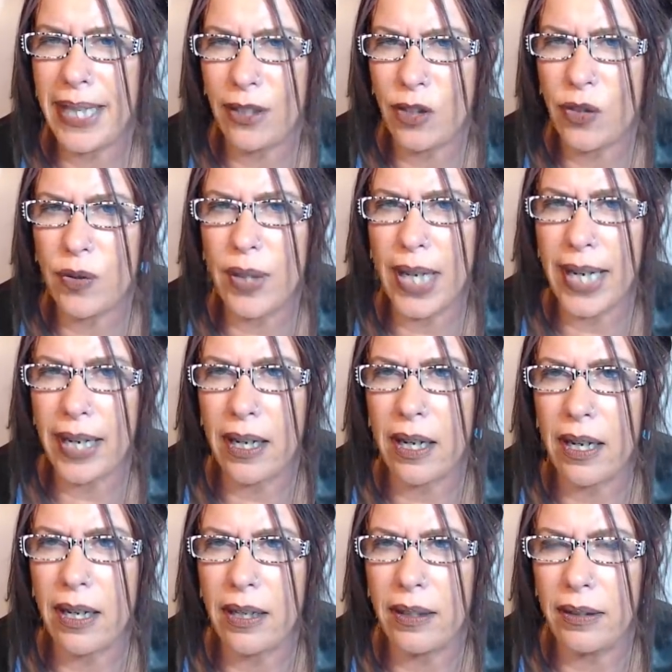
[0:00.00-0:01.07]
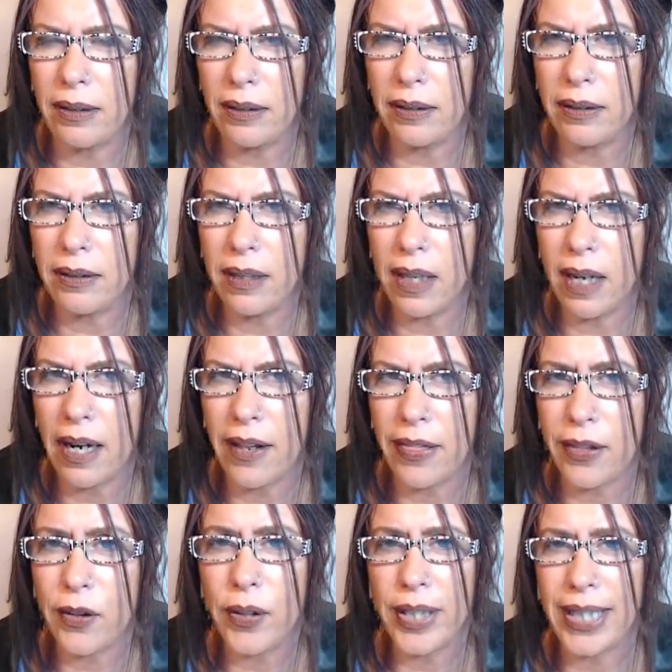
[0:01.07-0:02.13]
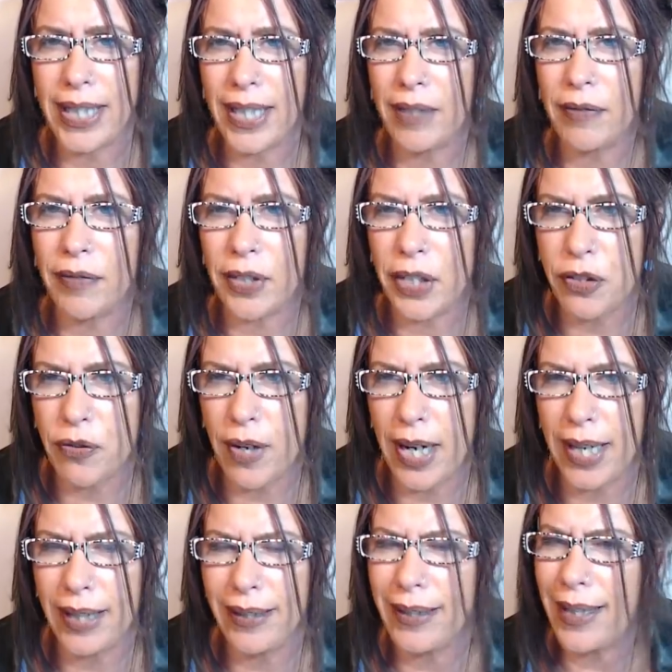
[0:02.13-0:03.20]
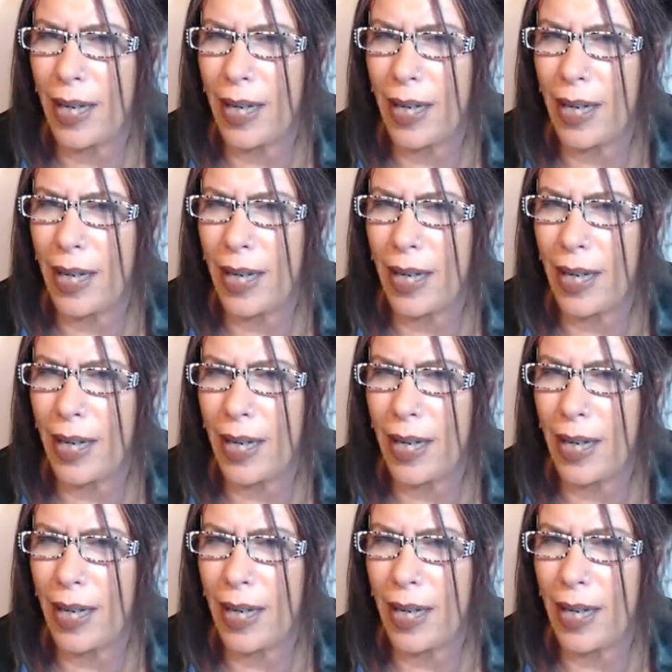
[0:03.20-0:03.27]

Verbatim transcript: do like a, a 30 day free trial.